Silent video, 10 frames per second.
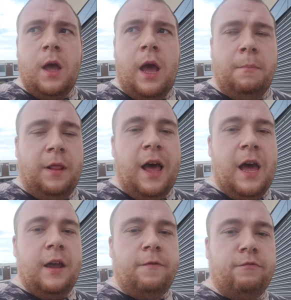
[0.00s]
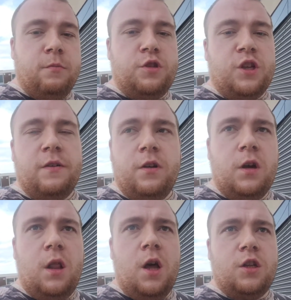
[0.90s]
I'm live from 7
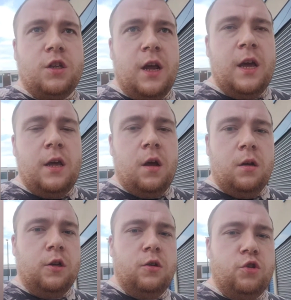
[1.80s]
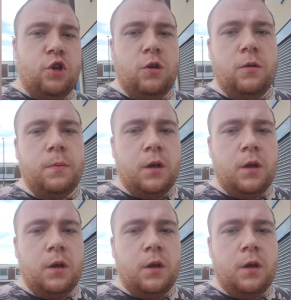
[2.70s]
o'clock tonight on YouTube.